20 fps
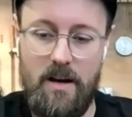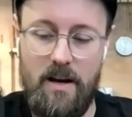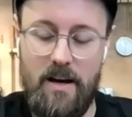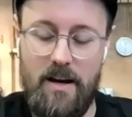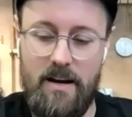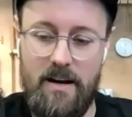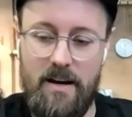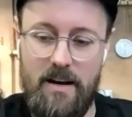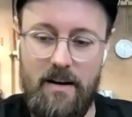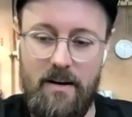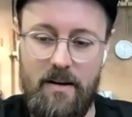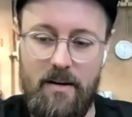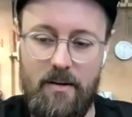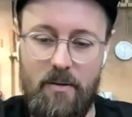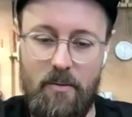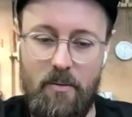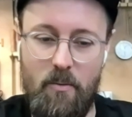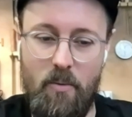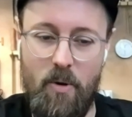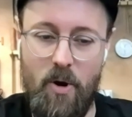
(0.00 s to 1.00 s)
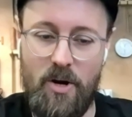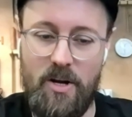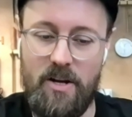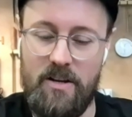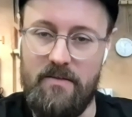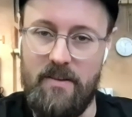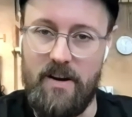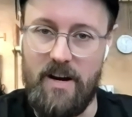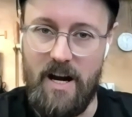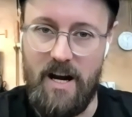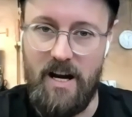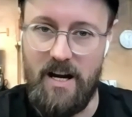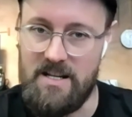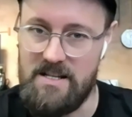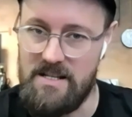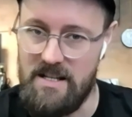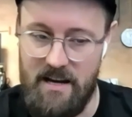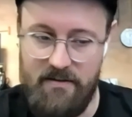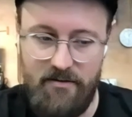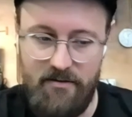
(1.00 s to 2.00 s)
work at the very
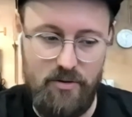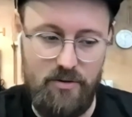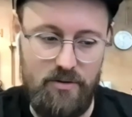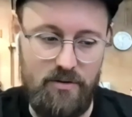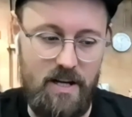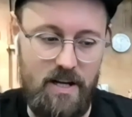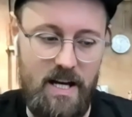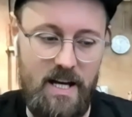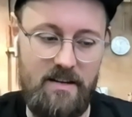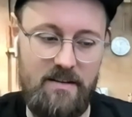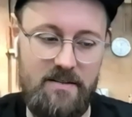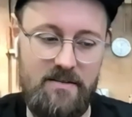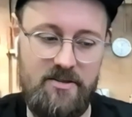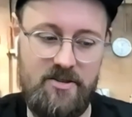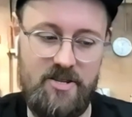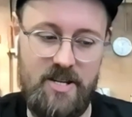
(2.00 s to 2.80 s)
highest level and